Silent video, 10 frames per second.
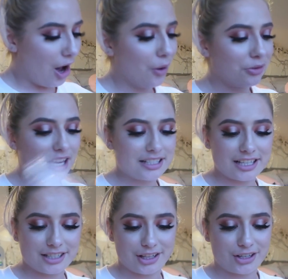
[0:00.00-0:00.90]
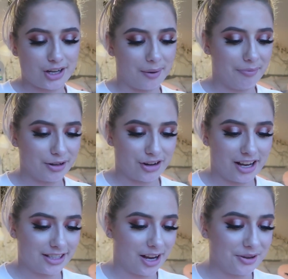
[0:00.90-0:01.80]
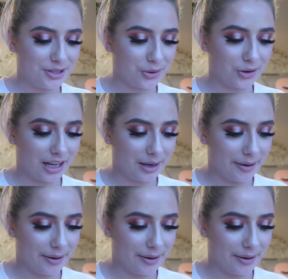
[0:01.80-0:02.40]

Oh, this is the jumper dress that I was talking